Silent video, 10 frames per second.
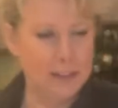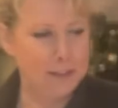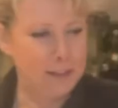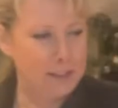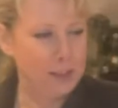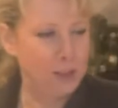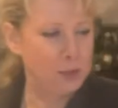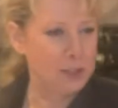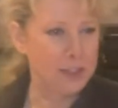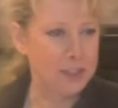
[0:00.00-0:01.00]
just
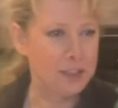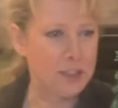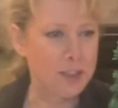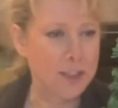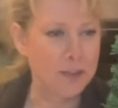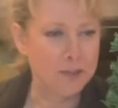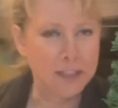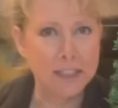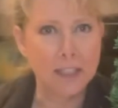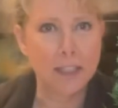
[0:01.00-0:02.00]
shorten the string
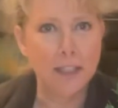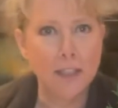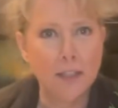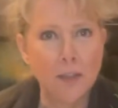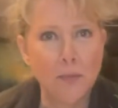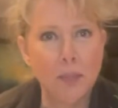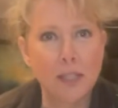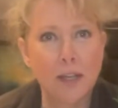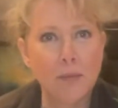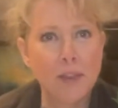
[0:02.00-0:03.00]
obviously, but
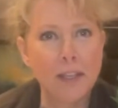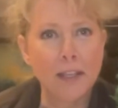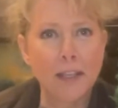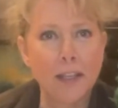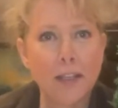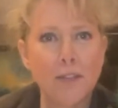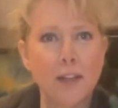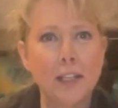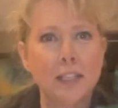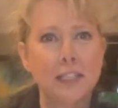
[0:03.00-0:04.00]
I'm thinking if I
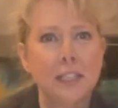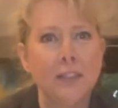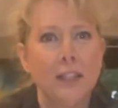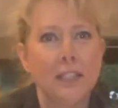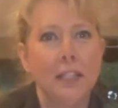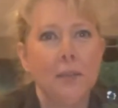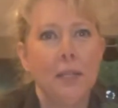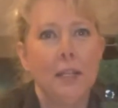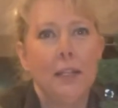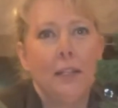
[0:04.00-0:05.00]
can just lift that up,
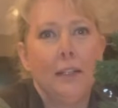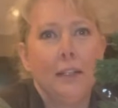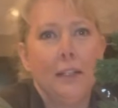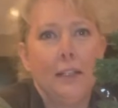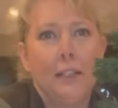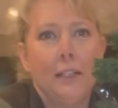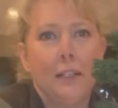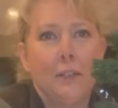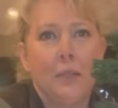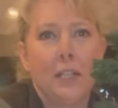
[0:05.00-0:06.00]
that, you know,
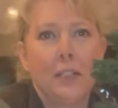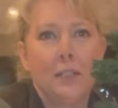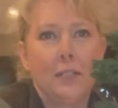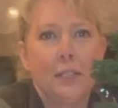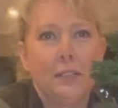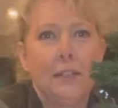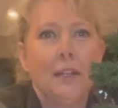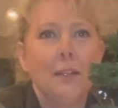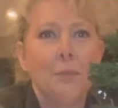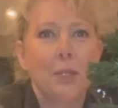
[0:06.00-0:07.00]
we're going to do
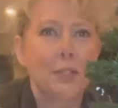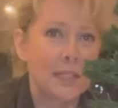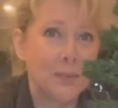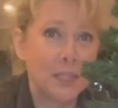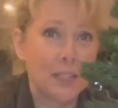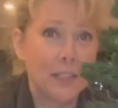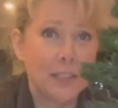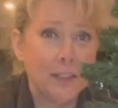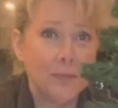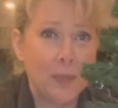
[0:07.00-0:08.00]
a Christmas sign
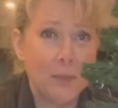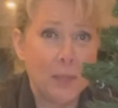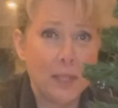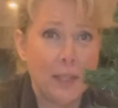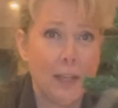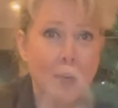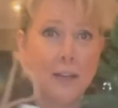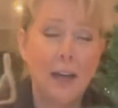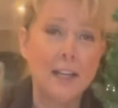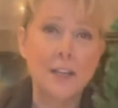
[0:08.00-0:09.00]
maybe.
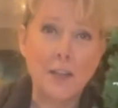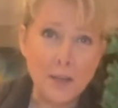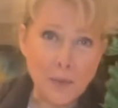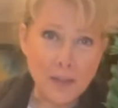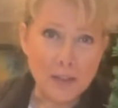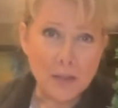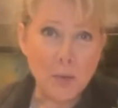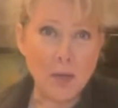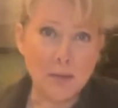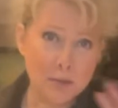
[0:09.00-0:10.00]
I don't know whether it'll work or